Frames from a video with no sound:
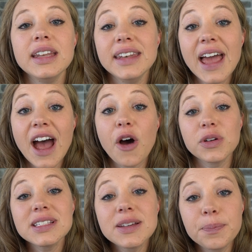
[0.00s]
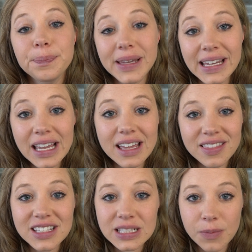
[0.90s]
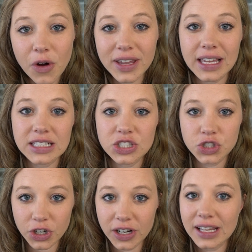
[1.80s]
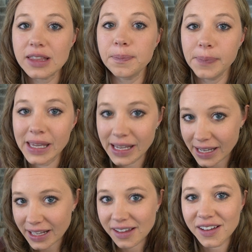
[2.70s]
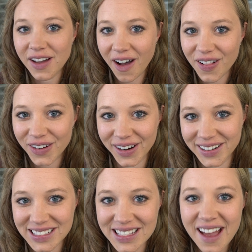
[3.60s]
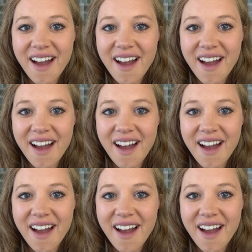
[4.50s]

Now, to be in the Smokies during the peak colors,